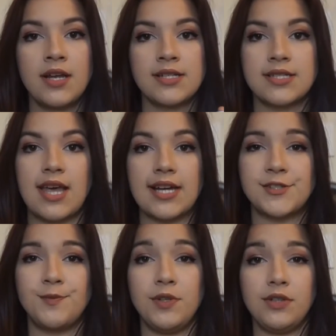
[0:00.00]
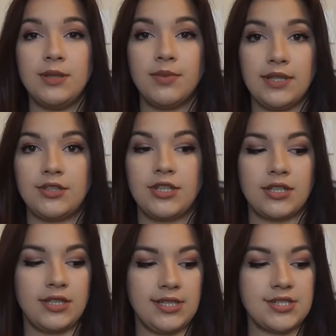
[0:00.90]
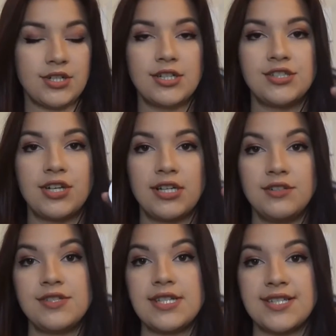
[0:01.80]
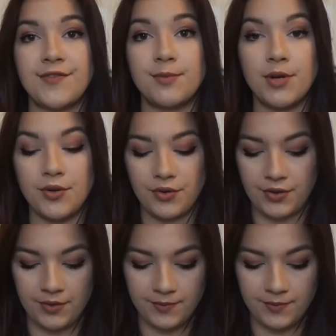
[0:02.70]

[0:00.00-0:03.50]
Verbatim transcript: slash beauty blender cleanser because you can use these for both